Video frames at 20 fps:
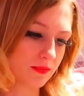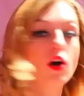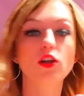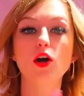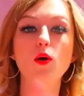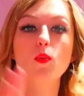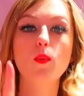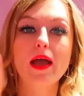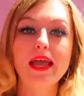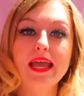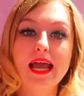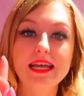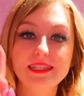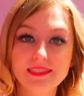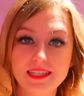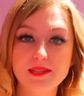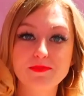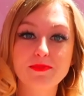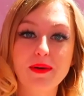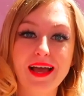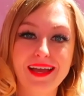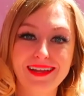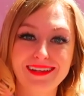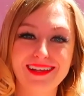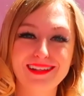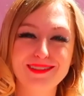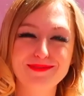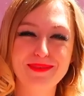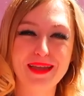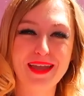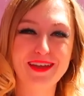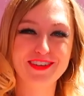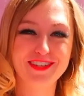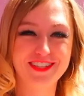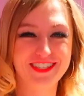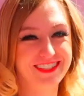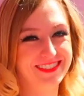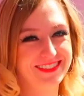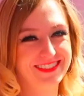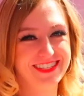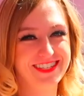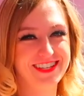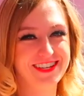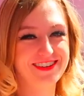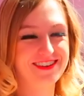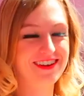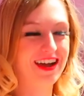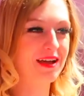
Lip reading: Oh no, wait, I did buy another pair of shoes too.